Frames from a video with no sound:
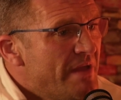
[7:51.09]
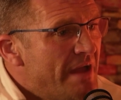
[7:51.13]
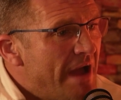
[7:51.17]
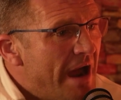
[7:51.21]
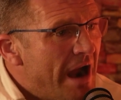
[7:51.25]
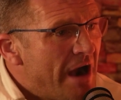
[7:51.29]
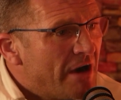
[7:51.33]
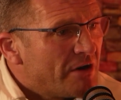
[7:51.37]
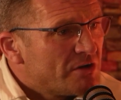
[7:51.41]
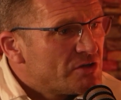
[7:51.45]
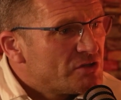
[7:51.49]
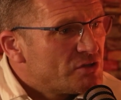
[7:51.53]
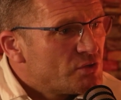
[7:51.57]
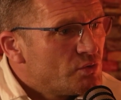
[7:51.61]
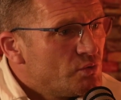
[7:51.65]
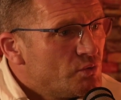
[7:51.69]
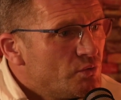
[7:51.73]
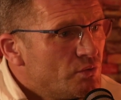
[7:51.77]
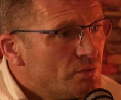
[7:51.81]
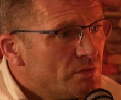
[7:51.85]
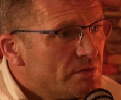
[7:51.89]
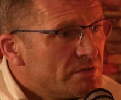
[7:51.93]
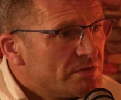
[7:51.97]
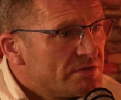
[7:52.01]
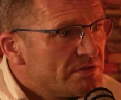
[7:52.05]
Are
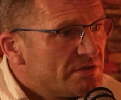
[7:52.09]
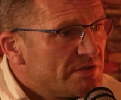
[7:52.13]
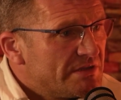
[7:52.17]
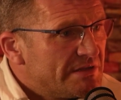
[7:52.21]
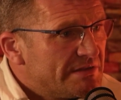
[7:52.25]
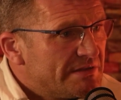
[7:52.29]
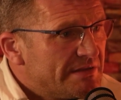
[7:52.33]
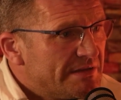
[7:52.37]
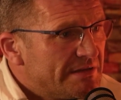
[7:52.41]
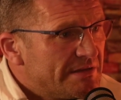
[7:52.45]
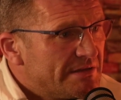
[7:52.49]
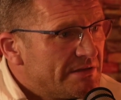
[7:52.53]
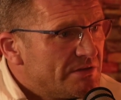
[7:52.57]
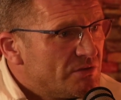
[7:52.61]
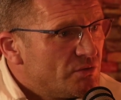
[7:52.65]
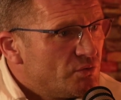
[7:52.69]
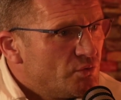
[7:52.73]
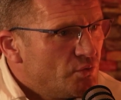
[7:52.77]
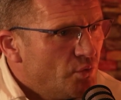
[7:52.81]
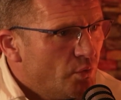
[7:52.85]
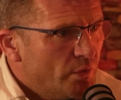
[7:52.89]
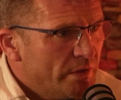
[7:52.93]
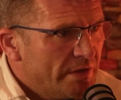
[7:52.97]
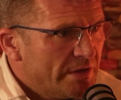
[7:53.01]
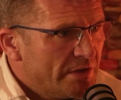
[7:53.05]
schools, do you think,
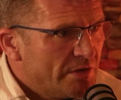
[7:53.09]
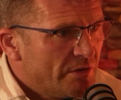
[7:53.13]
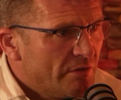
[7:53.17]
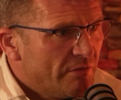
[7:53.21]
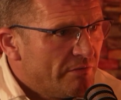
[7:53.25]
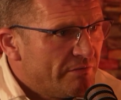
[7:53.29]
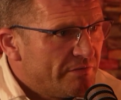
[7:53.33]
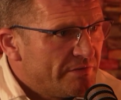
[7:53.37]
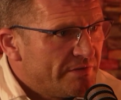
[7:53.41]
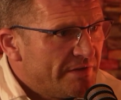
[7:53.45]
doing enough